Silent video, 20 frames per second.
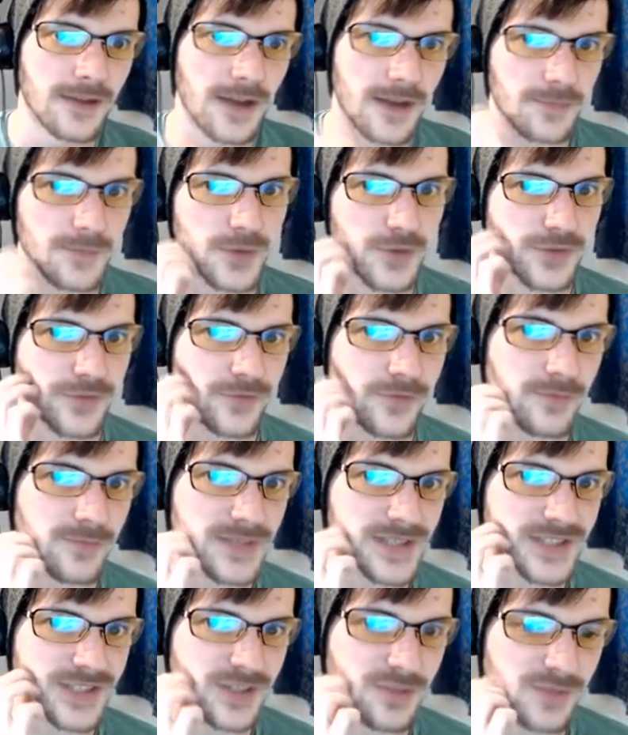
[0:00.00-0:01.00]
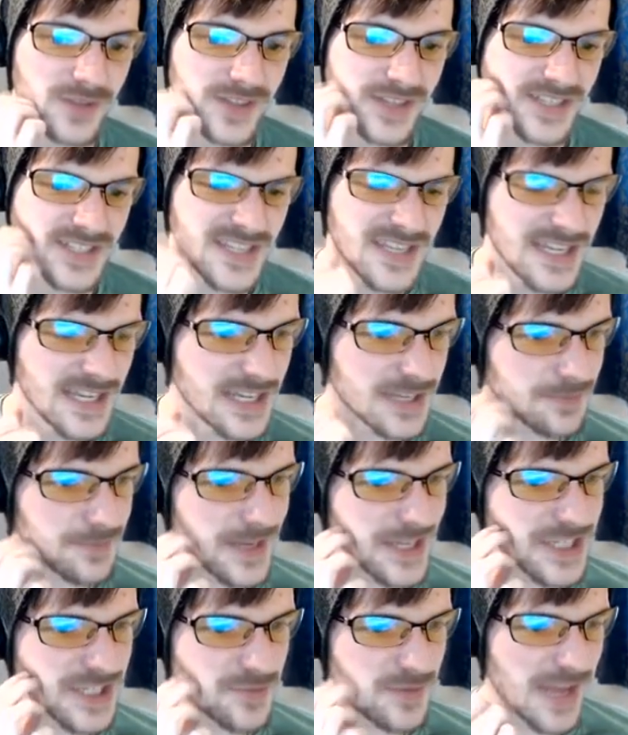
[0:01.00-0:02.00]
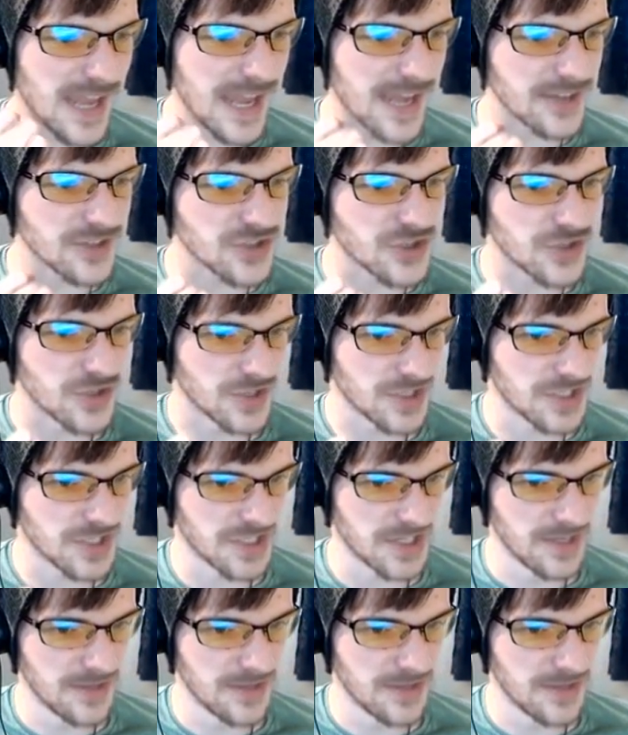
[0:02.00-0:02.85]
I'm not familiar with it. It makes me anxious.